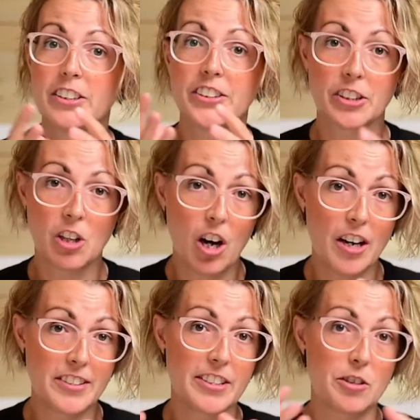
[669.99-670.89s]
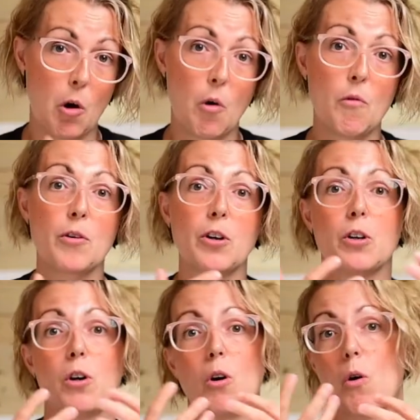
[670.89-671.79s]
to cause this over
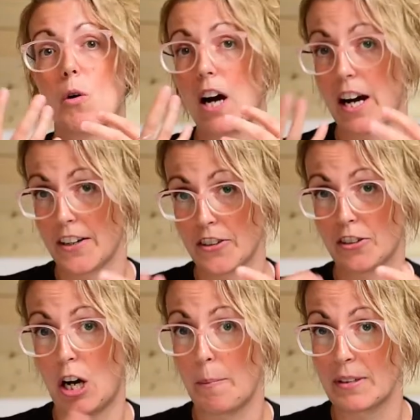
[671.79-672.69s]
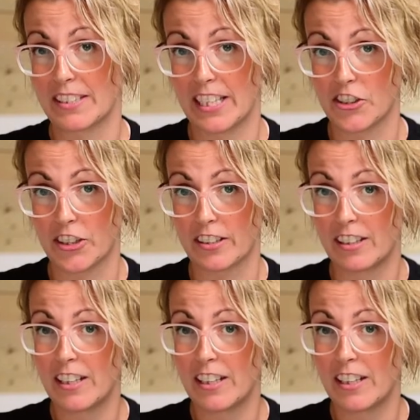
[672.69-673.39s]
or under compensation.